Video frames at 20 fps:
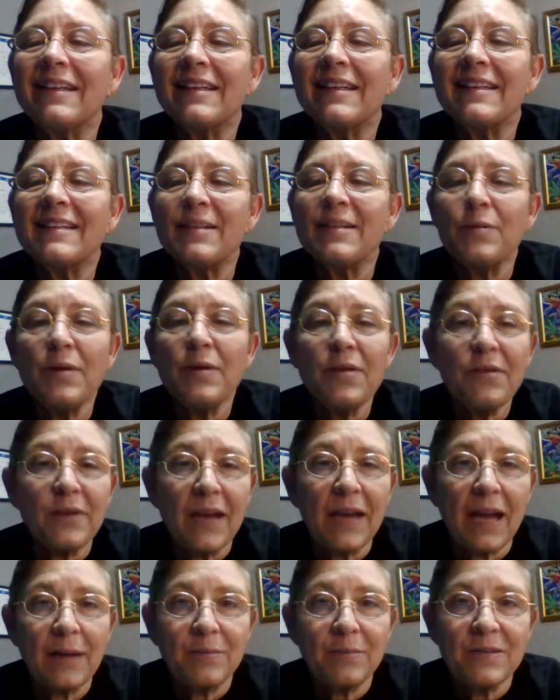Let's see. What other
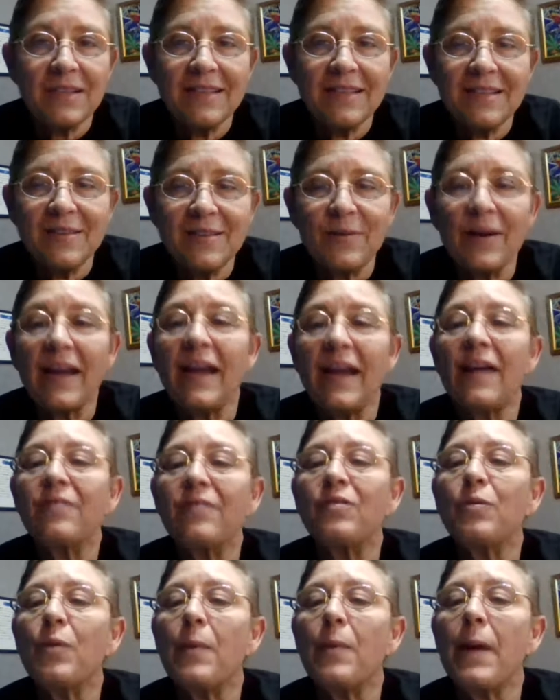captions do I have
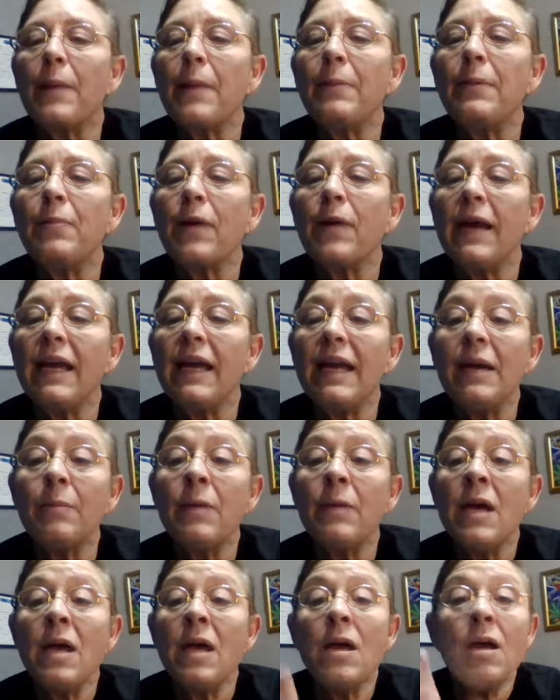to remind people I am?